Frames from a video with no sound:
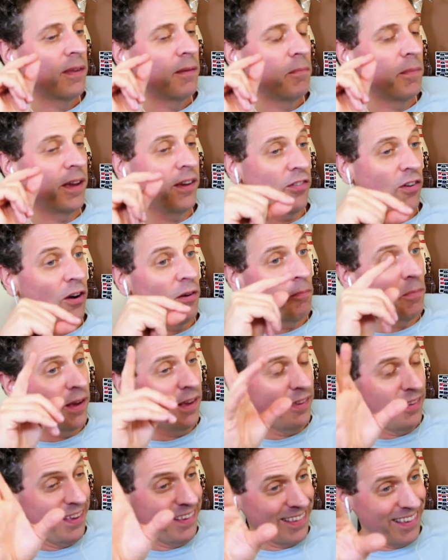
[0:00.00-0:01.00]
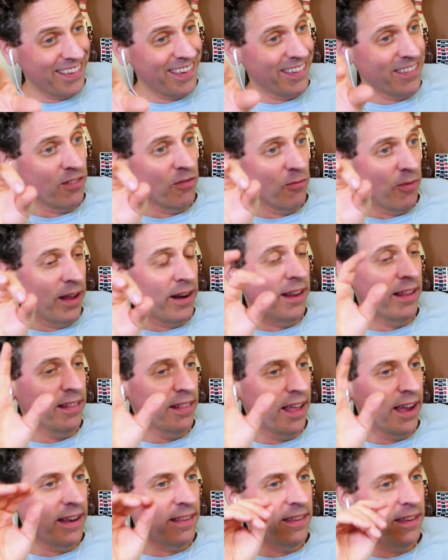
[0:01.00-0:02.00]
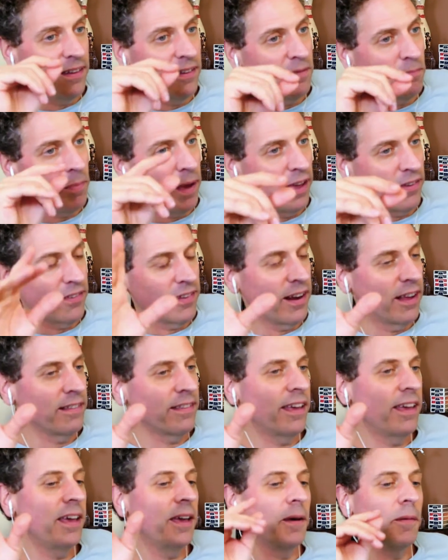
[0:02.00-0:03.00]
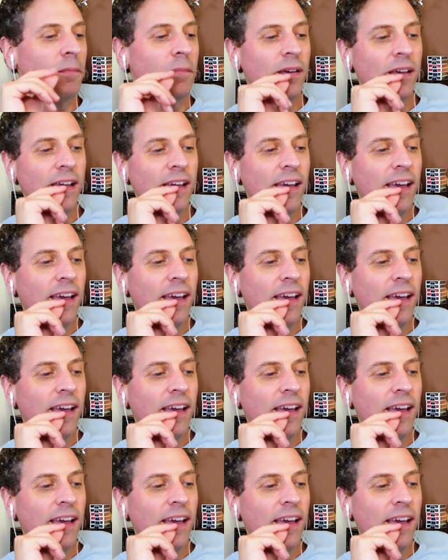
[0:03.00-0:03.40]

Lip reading: Because his assistant read it and liked it and passed it on to him.